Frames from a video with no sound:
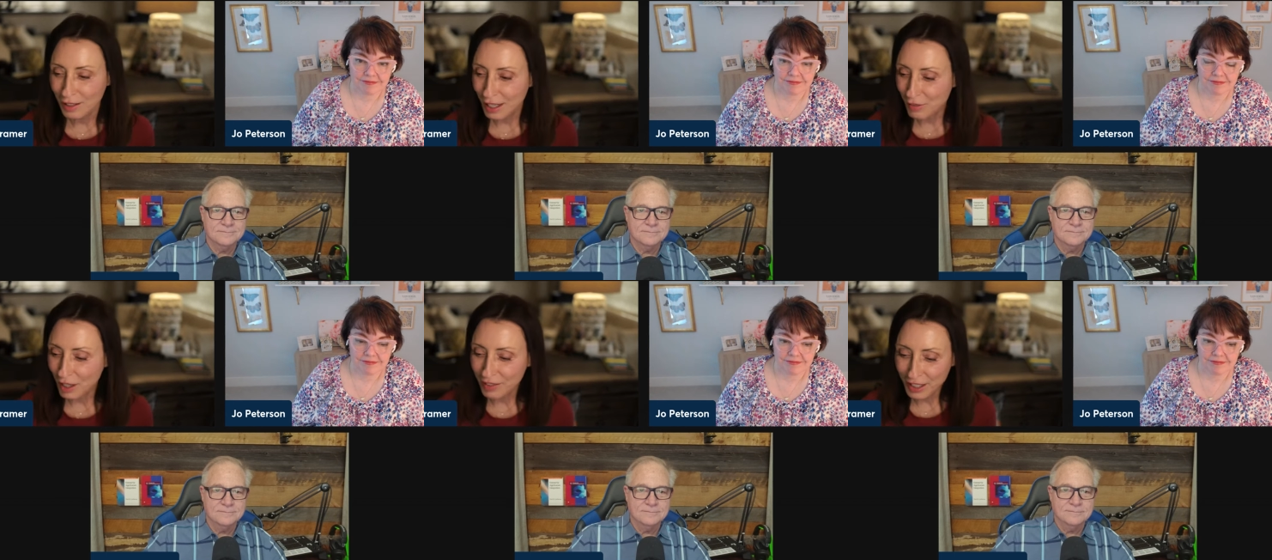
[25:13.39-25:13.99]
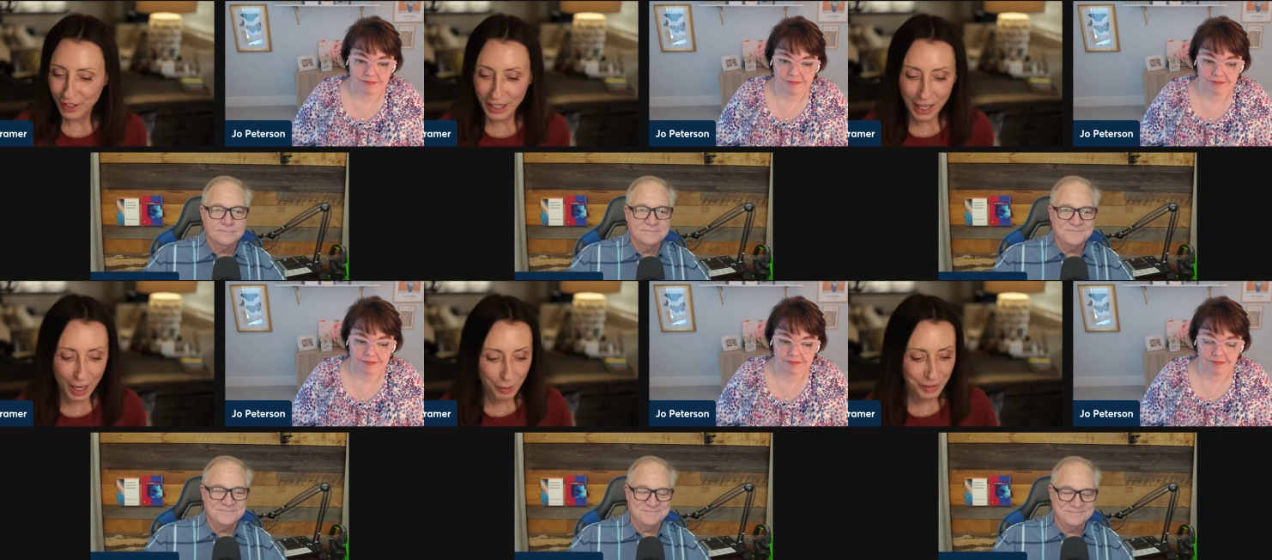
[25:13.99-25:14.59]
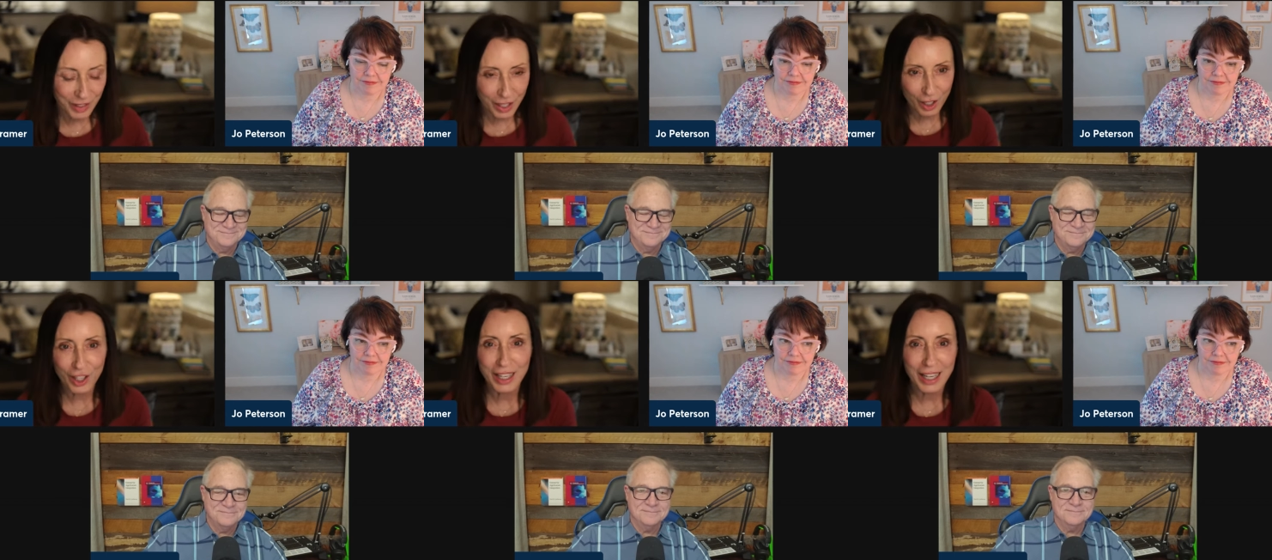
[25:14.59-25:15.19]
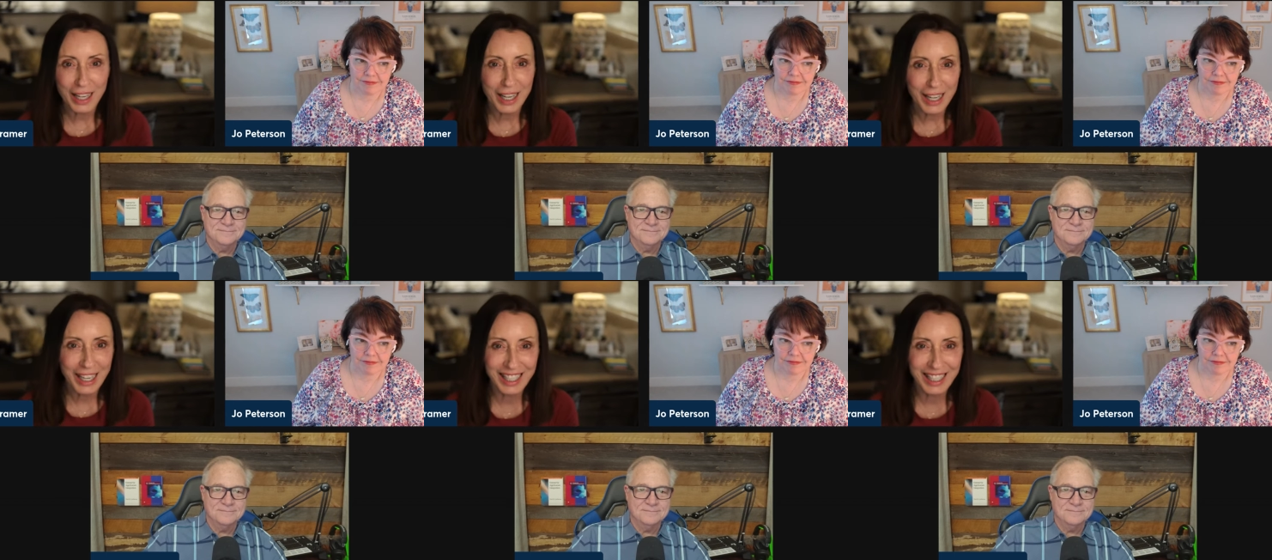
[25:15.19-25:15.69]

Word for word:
Speaker 1: They've got their AI, we've got our AI.